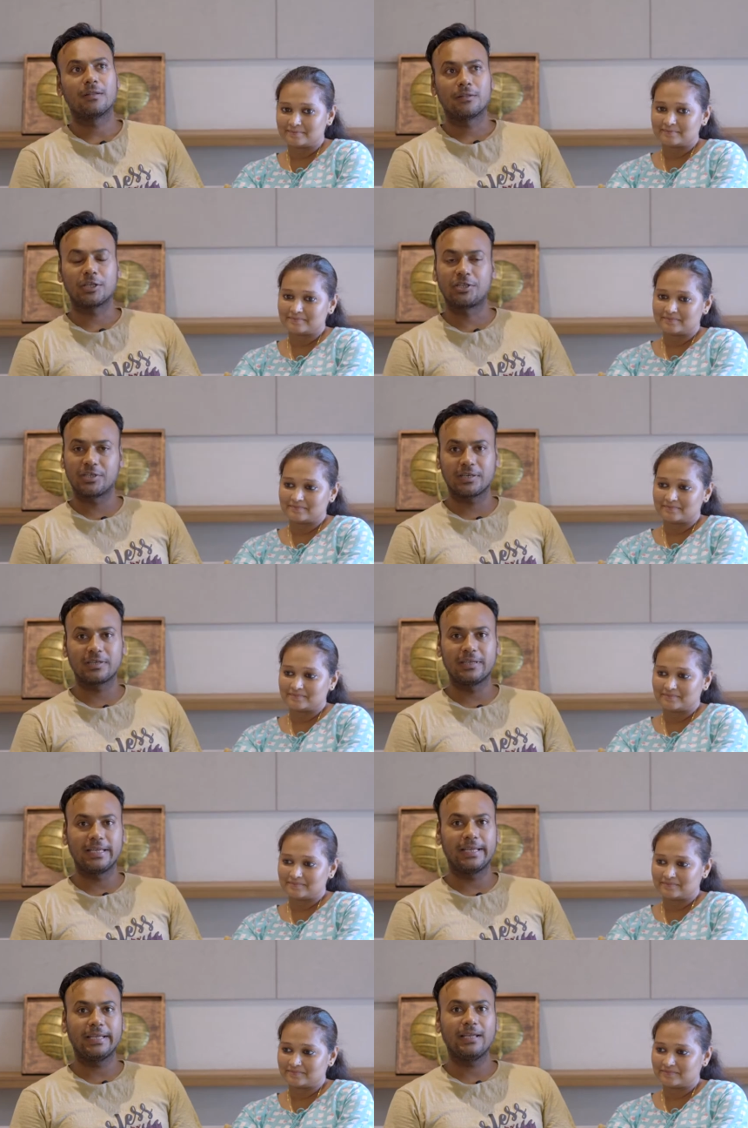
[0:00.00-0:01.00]
Speaker 1: The
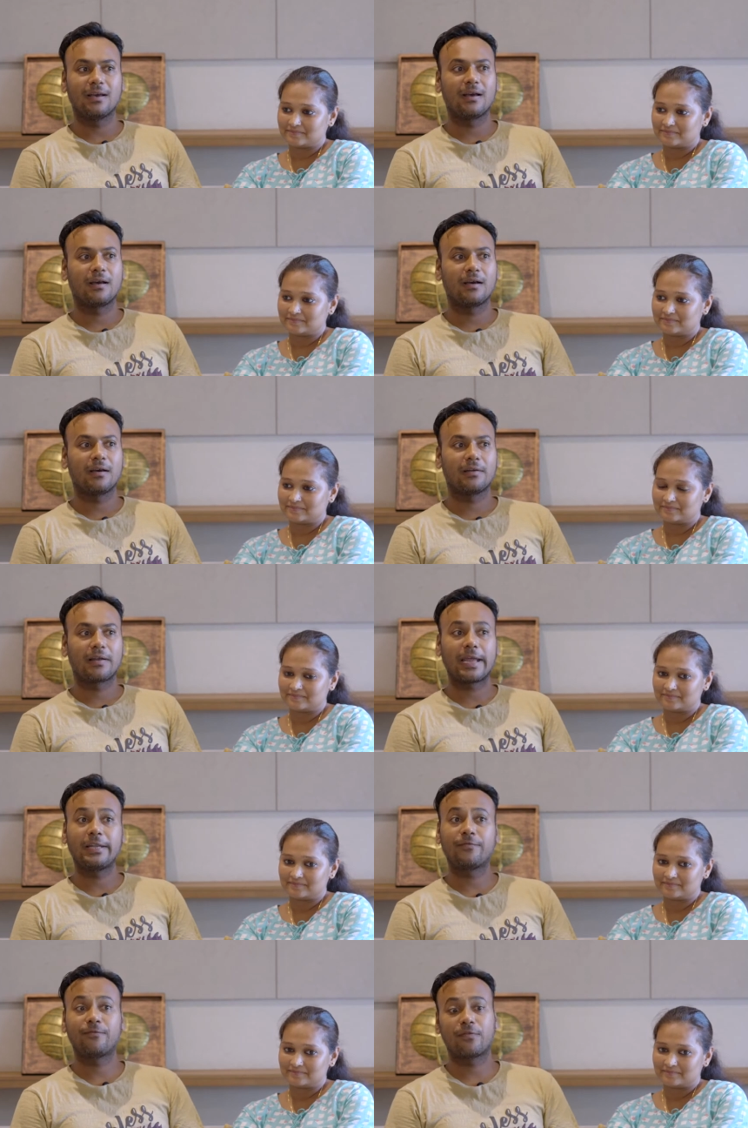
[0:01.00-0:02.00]
journey, uh,
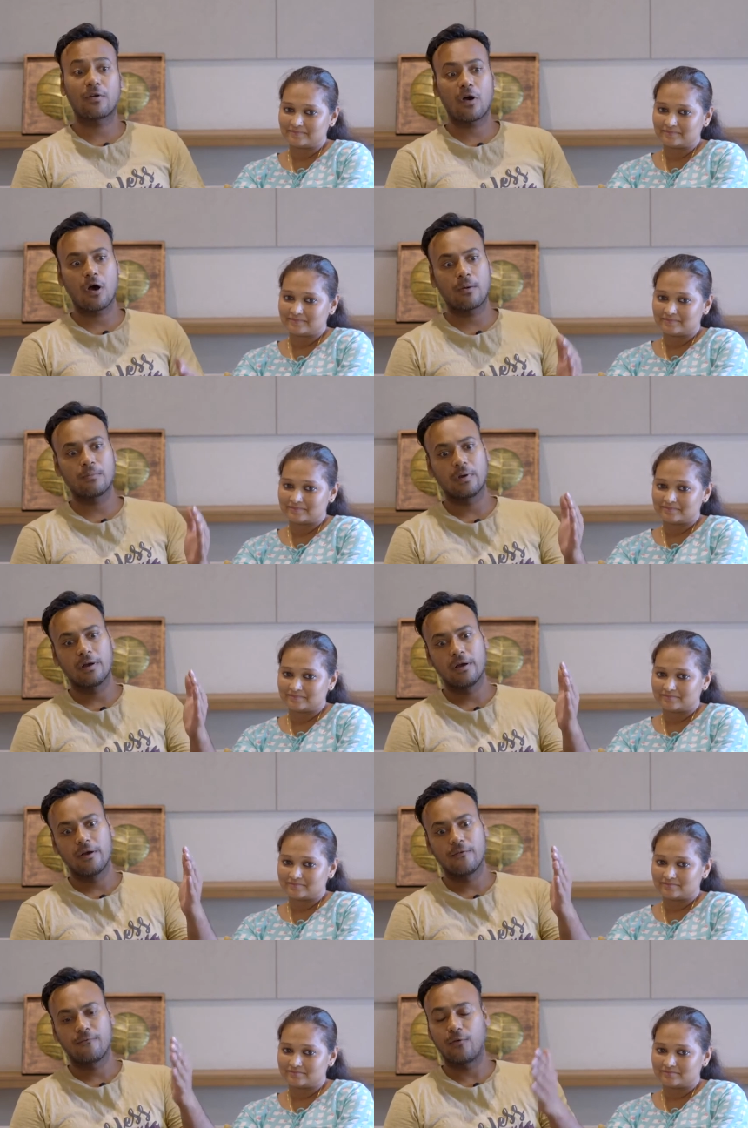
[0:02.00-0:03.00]
right
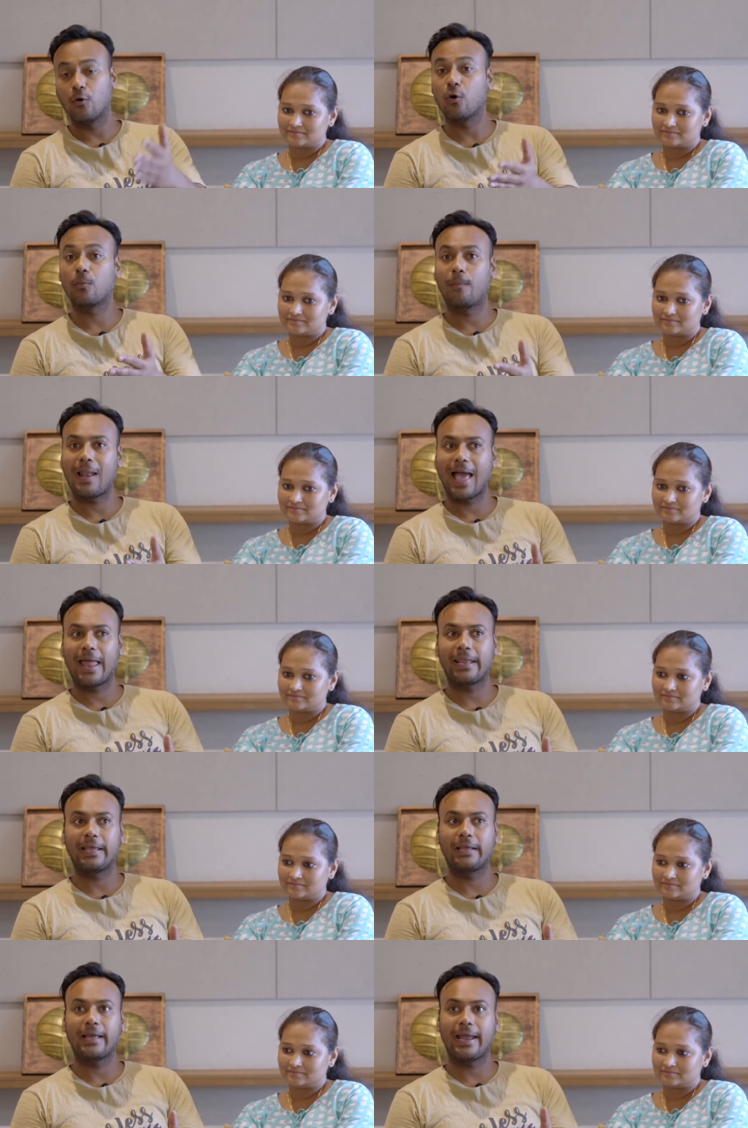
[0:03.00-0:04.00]
from floor
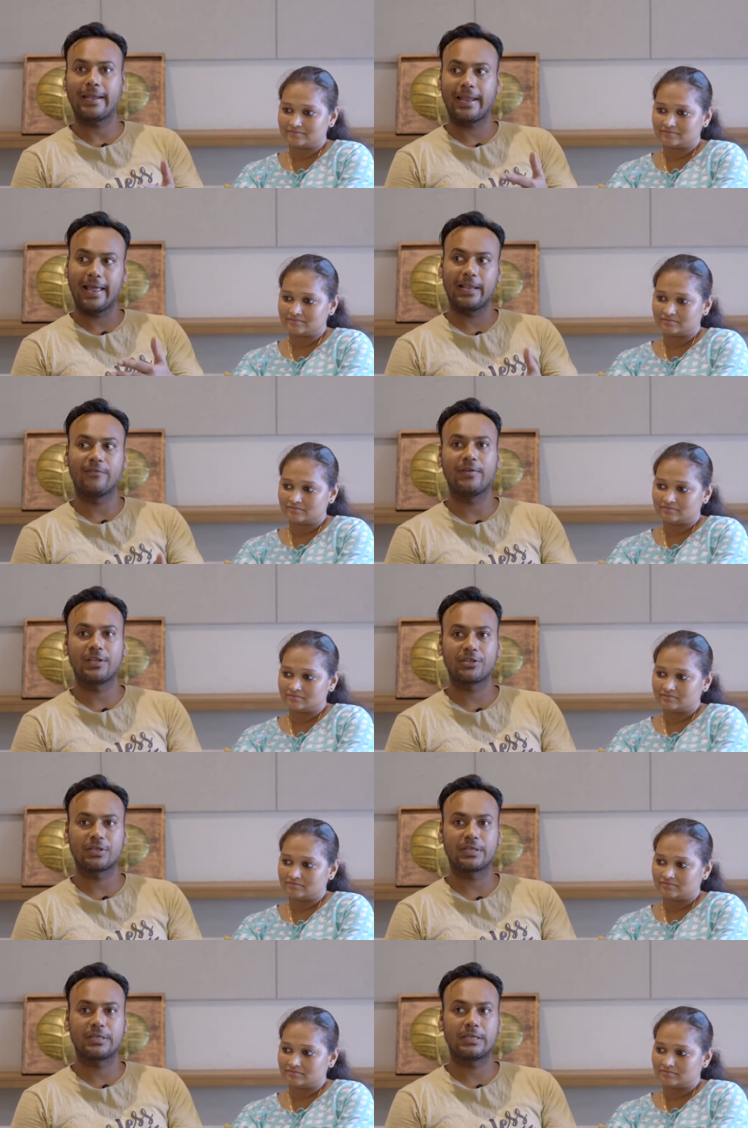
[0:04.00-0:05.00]
planning and
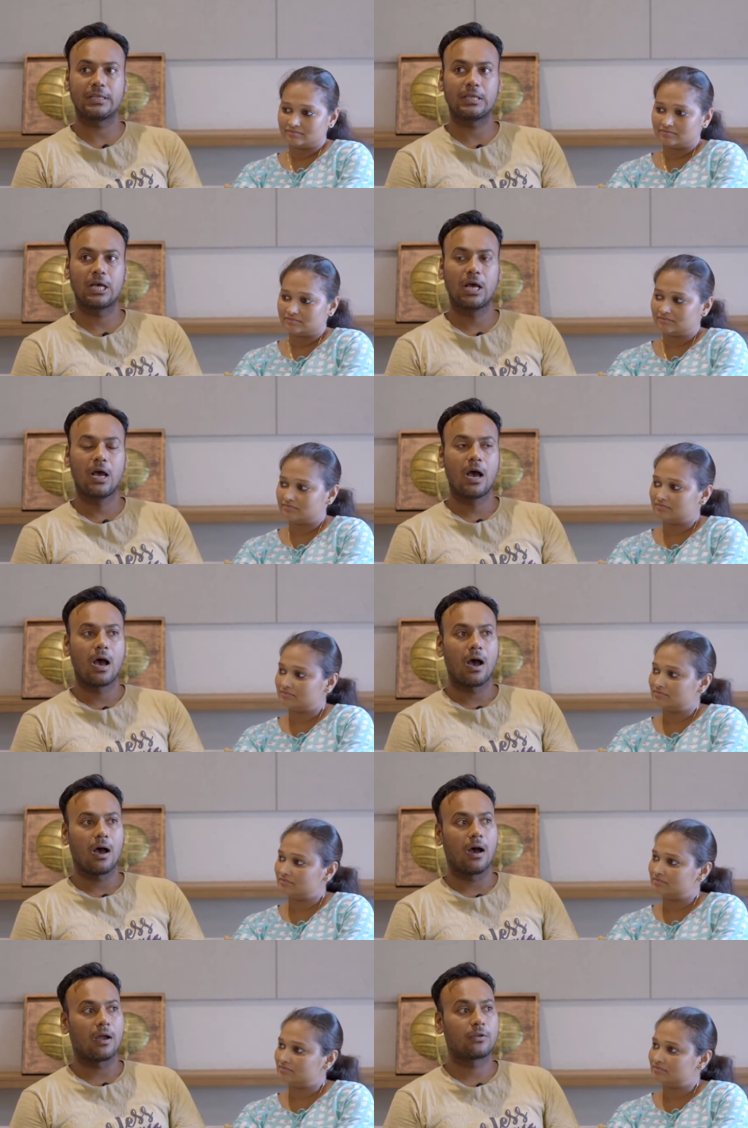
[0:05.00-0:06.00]
elevation
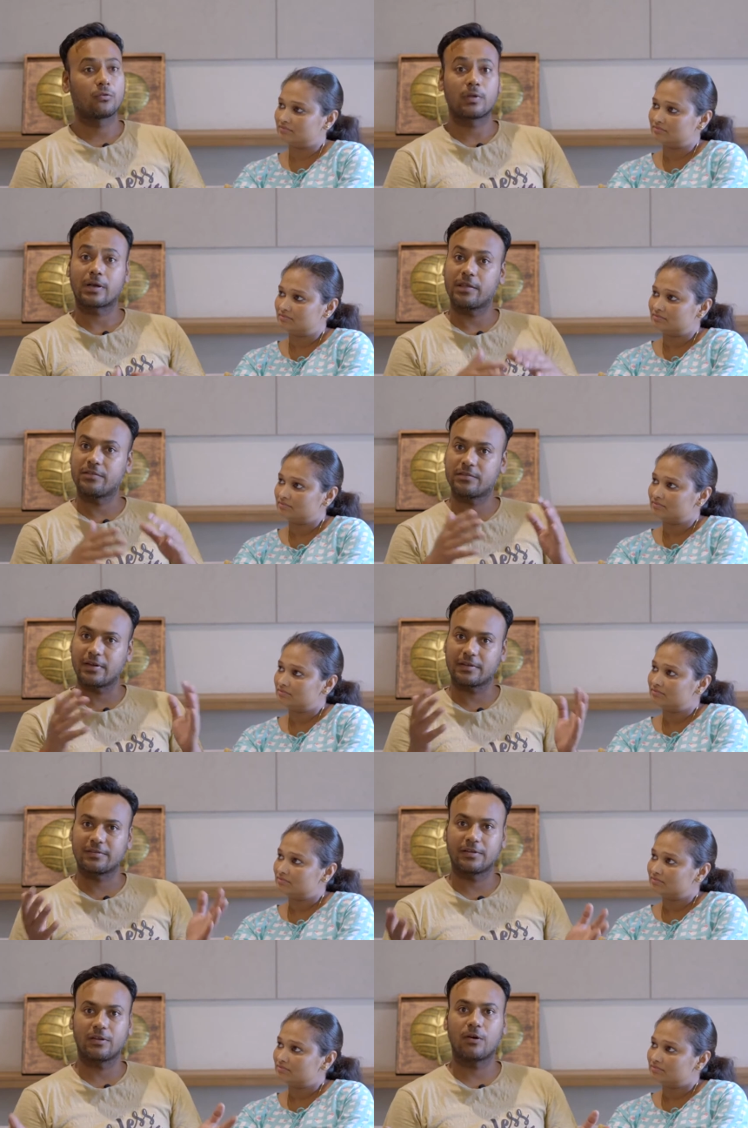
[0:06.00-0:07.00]
uh, to the
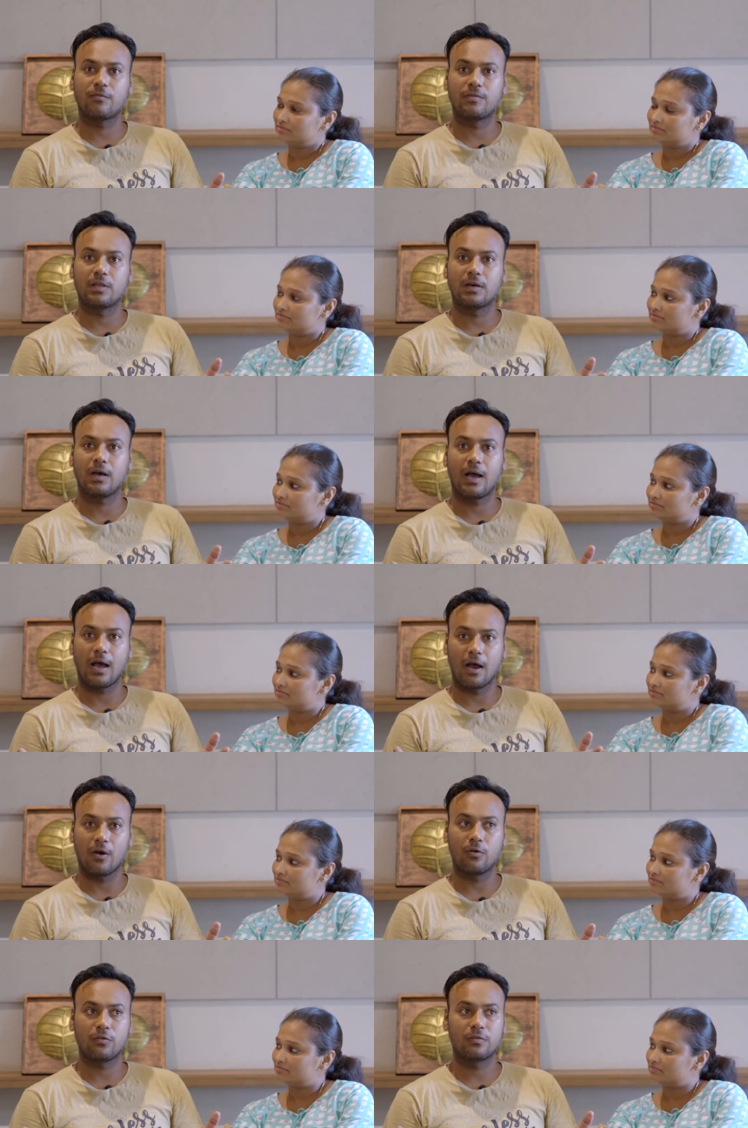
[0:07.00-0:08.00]
construction of the
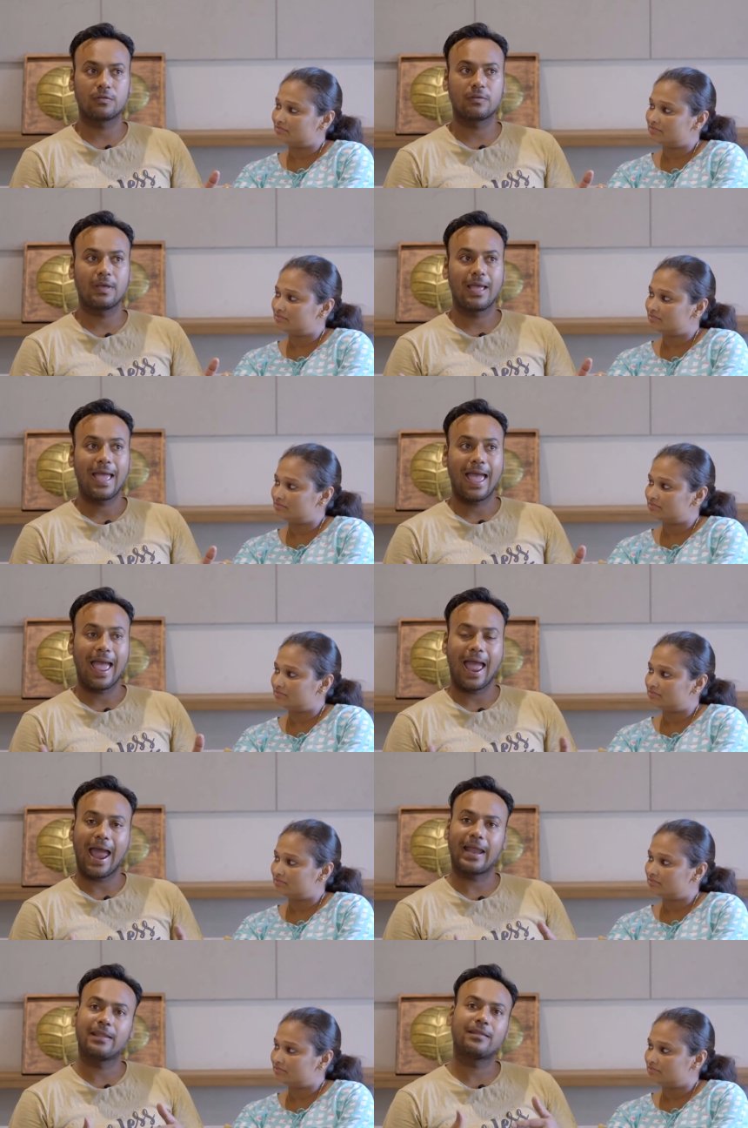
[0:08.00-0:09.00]
house
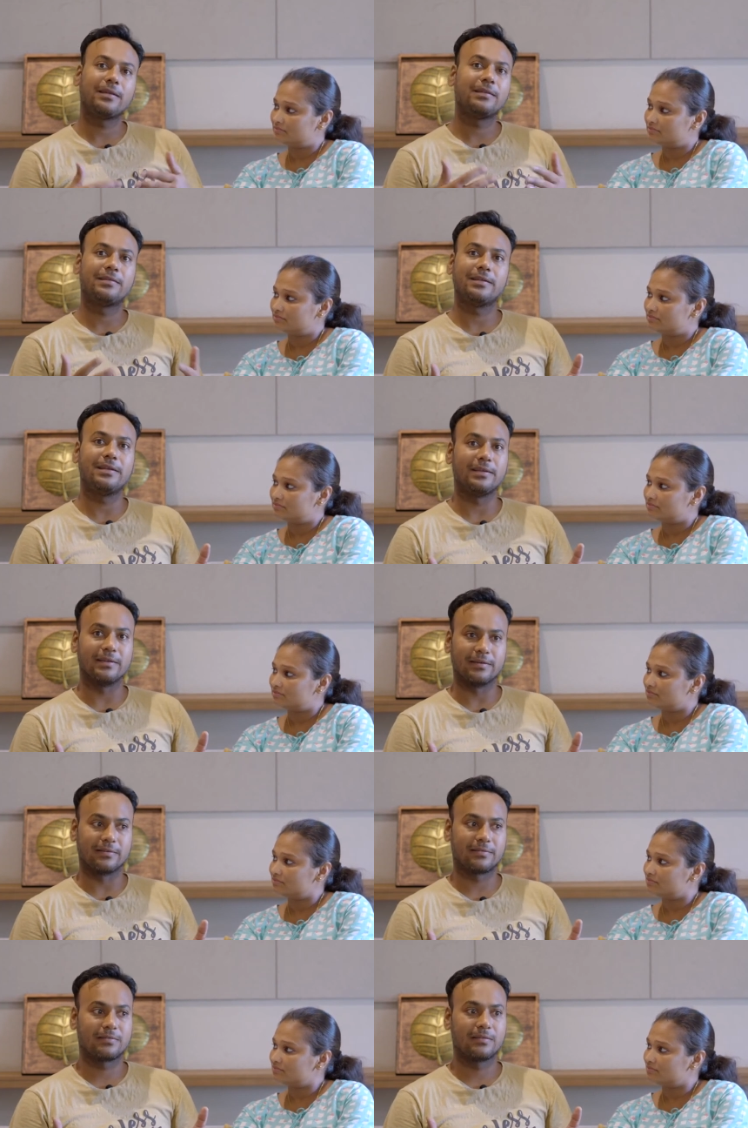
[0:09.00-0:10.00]
and the
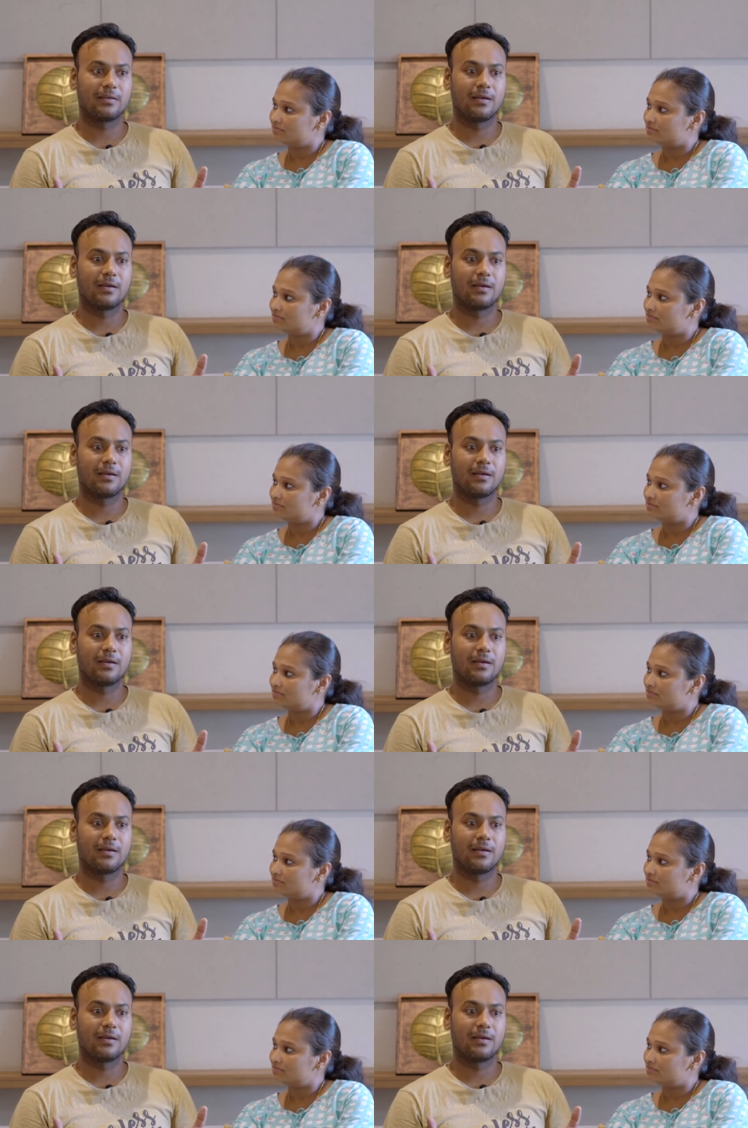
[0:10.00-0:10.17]
interiors,